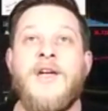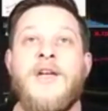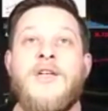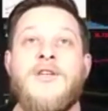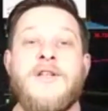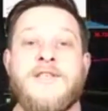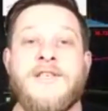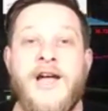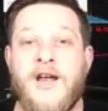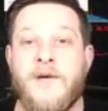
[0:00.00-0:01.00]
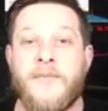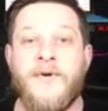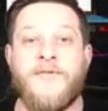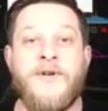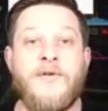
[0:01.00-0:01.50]
You can sign up.
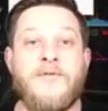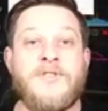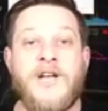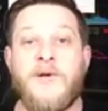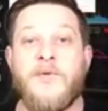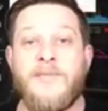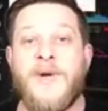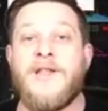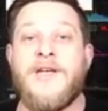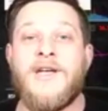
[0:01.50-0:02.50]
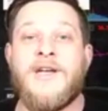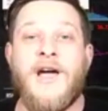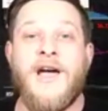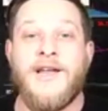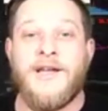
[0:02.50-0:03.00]
If you sign up with my link,
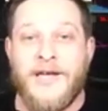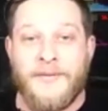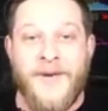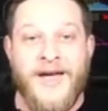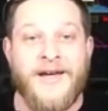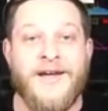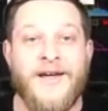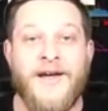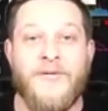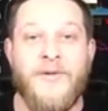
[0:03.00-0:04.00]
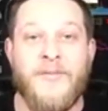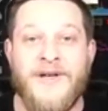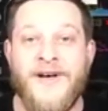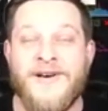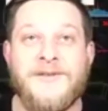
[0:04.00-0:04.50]
I get a kickback. I will
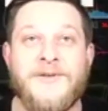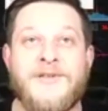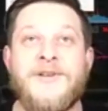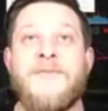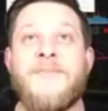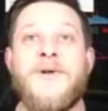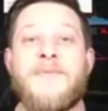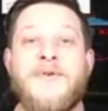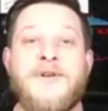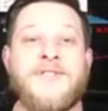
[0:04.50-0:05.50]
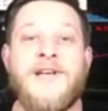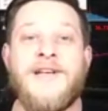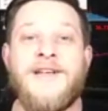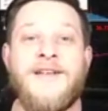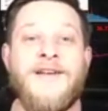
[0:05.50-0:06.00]
be honest with you, but
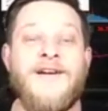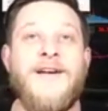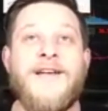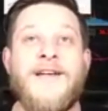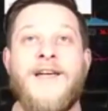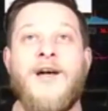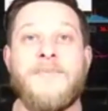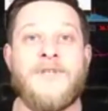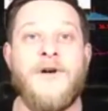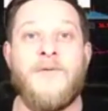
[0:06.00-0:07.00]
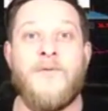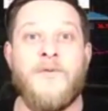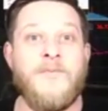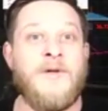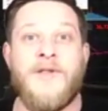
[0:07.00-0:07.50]
appreciate it. It helps out
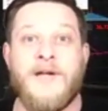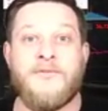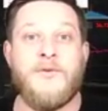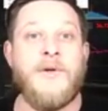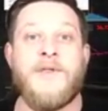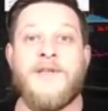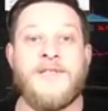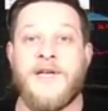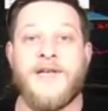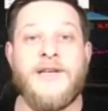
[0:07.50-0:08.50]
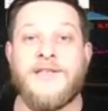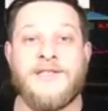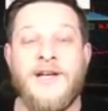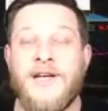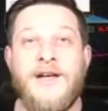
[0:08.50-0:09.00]
with me like doing things like
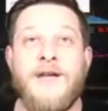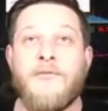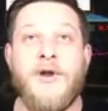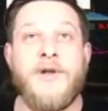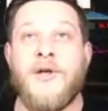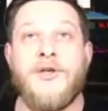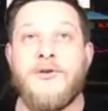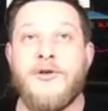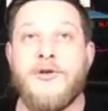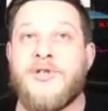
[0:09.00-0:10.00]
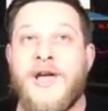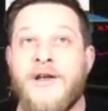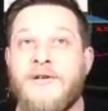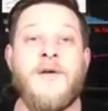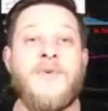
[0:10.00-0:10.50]
this and running my YouTube
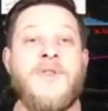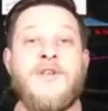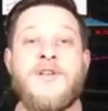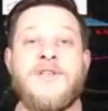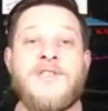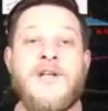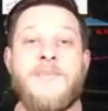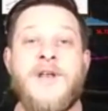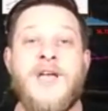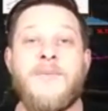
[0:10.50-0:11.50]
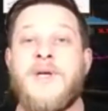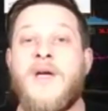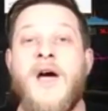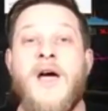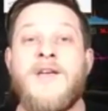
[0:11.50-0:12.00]
channel. Then you can set up an
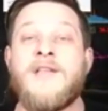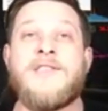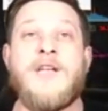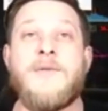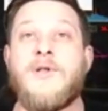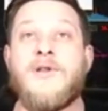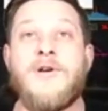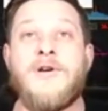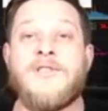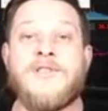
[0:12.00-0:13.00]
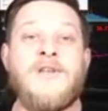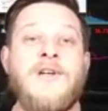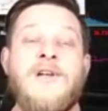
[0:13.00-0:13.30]
API. You can set up alerts.